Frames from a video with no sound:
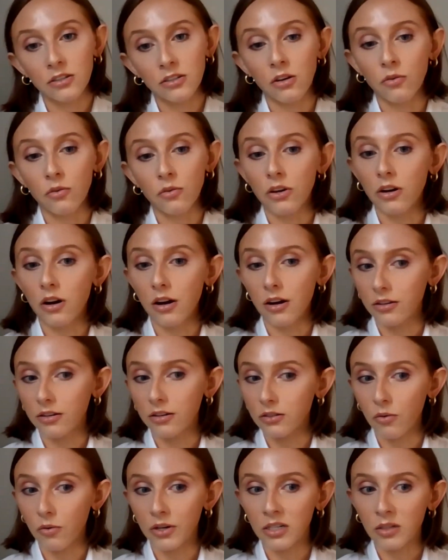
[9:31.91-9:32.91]
So there
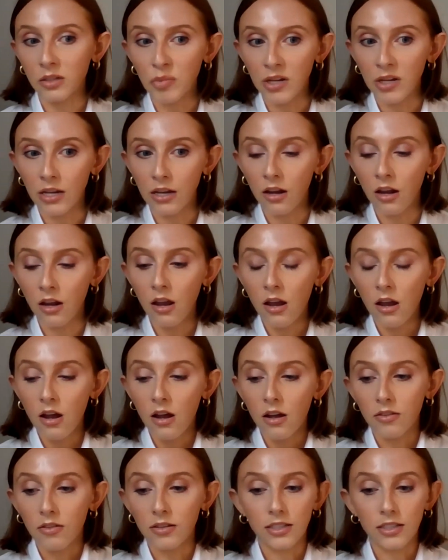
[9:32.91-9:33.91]
is going to be
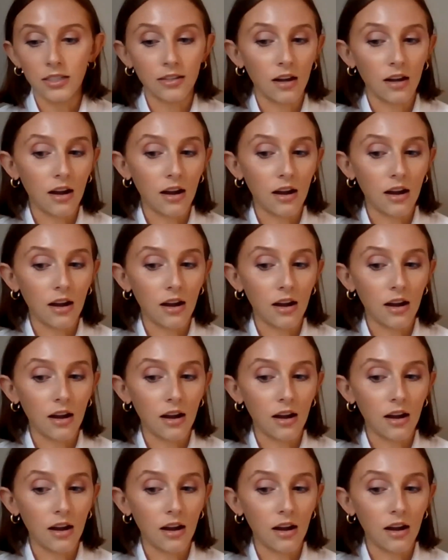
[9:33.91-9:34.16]
the